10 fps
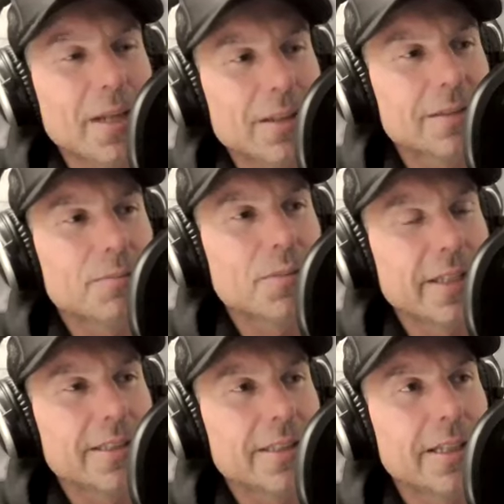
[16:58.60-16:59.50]
else
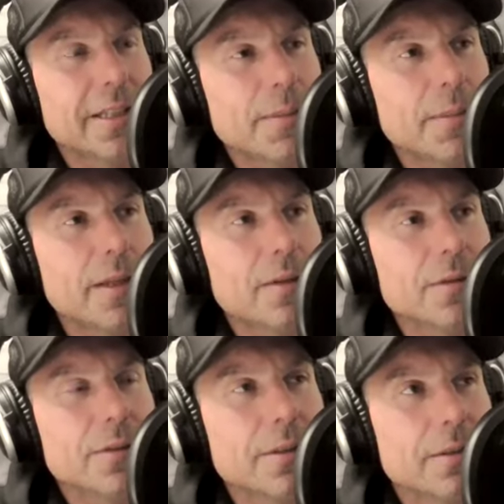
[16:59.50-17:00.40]
pretty exciting coming
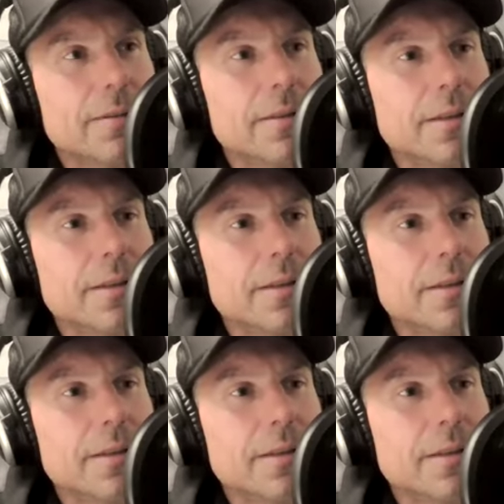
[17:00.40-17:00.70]
out. So